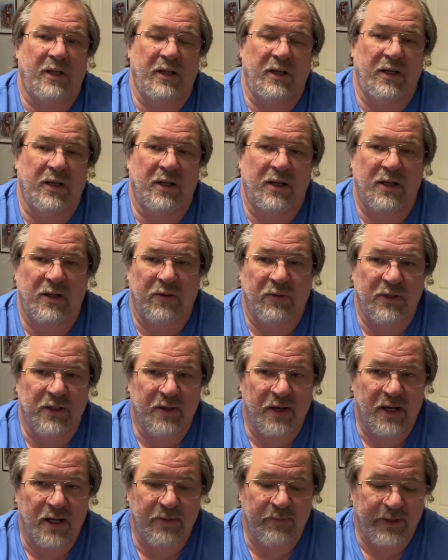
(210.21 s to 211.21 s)
You know, you
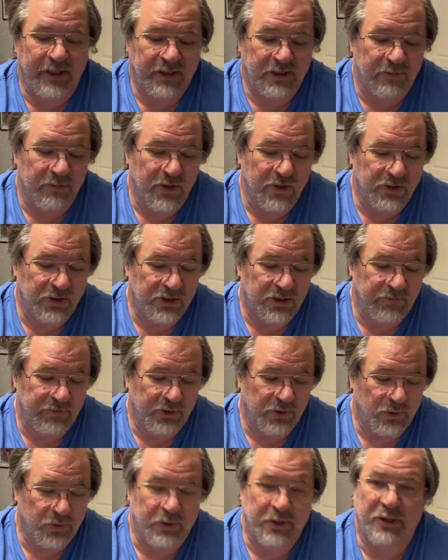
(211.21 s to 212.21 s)
ought to make the most of
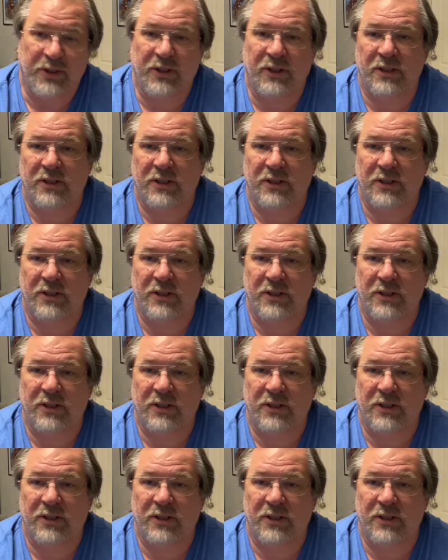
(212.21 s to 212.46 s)
your order.